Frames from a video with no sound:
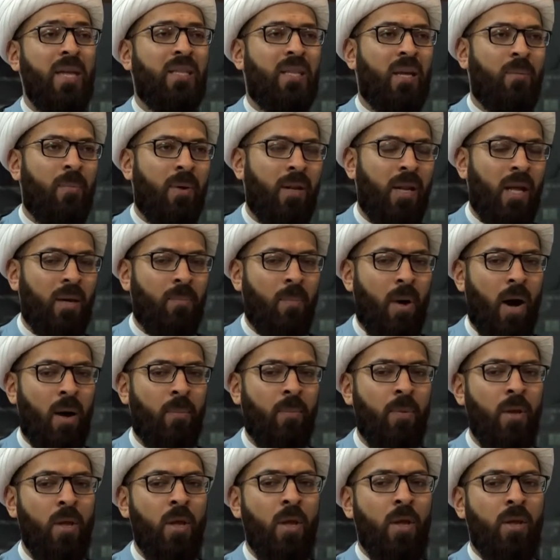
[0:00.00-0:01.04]
them an imam.
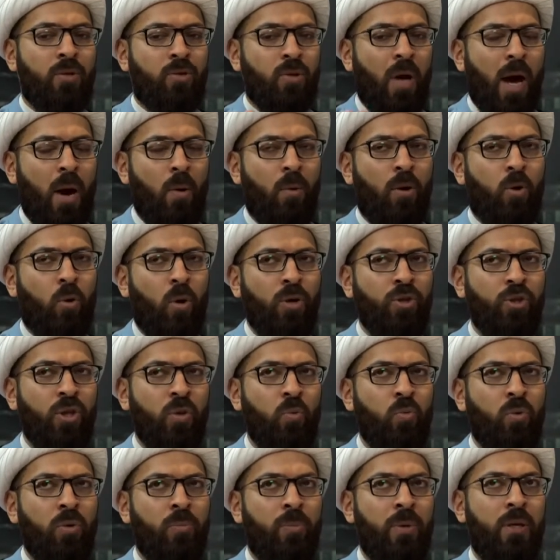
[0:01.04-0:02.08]
So our question
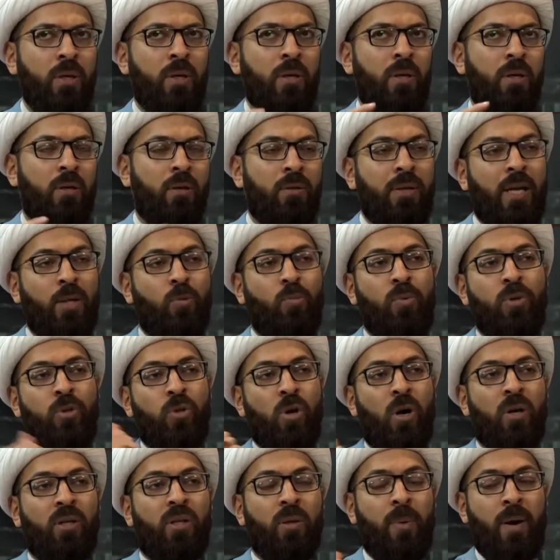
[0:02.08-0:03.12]
would be, that we
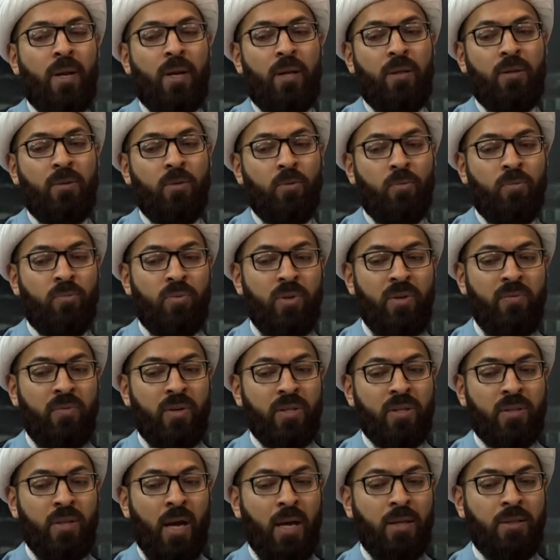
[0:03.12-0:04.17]
talked about it previous
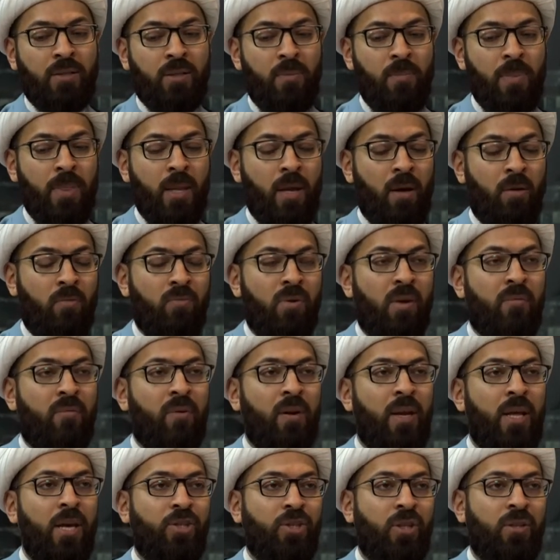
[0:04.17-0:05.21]
nights,
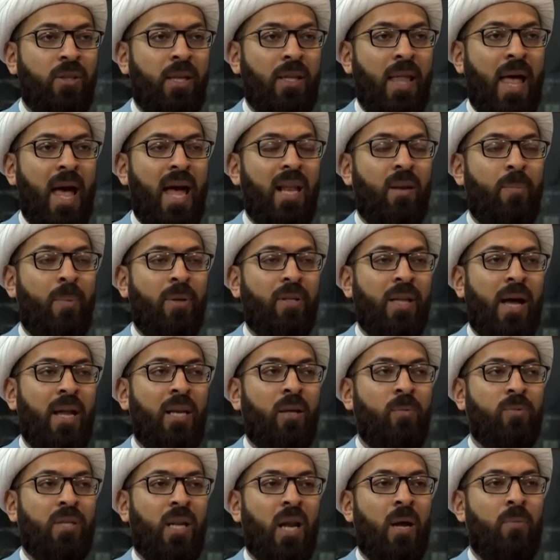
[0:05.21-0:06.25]
revelation that Ahlul Bayt
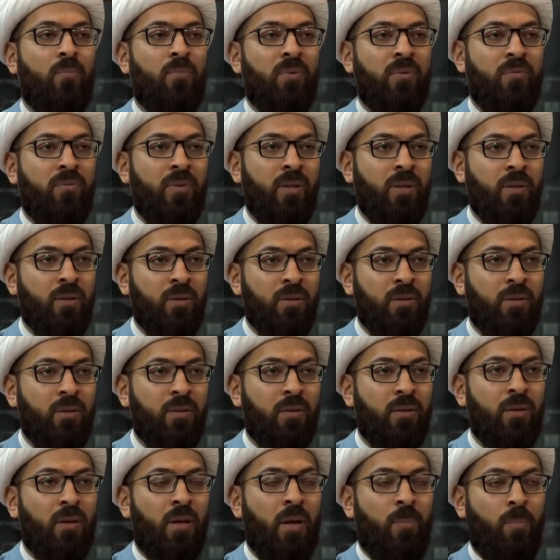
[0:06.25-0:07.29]
alayhim salam revealed
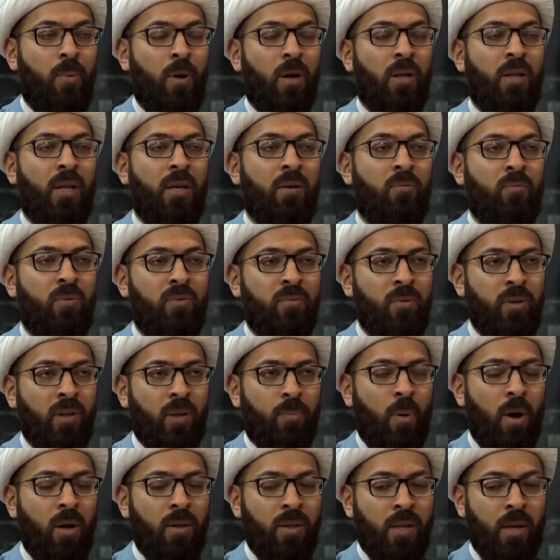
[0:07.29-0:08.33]

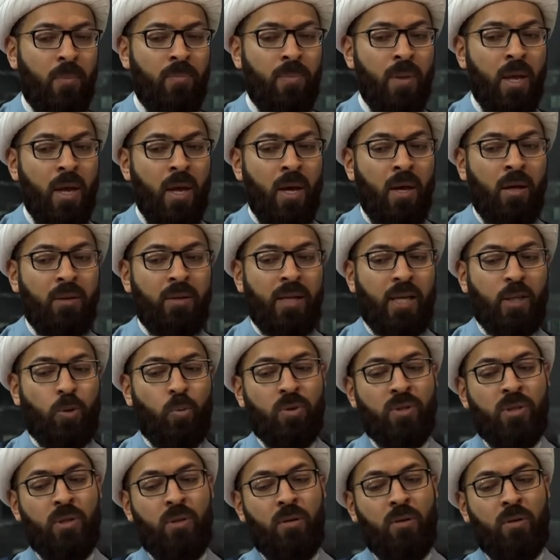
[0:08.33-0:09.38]
upon them. That
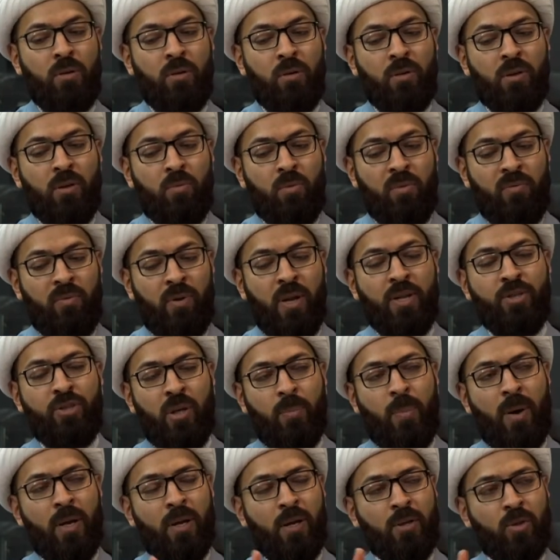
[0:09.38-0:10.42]
was the revelation
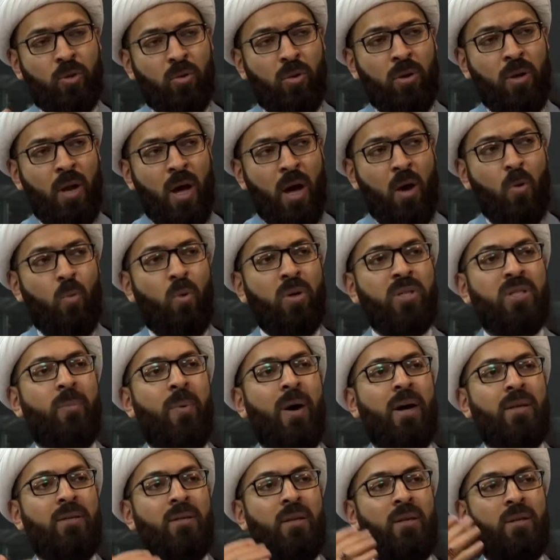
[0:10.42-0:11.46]
about Rasulullah was
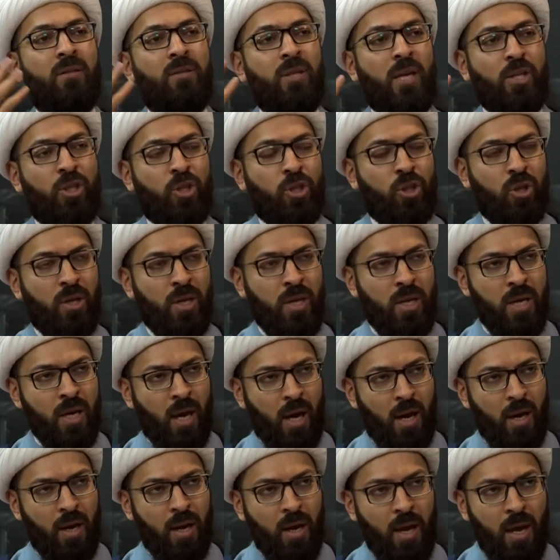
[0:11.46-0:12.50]
about tashri',
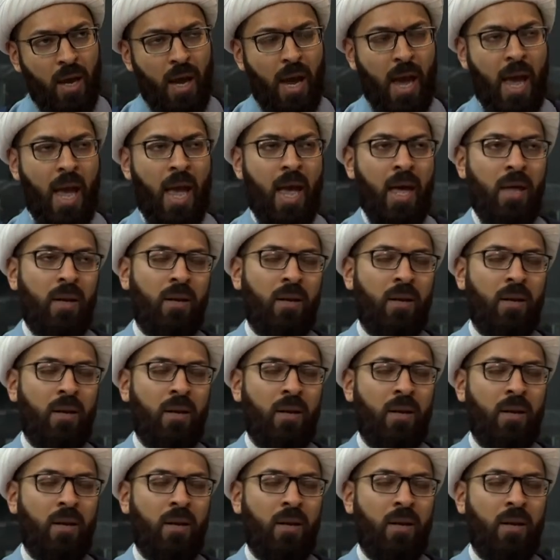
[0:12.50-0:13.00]
and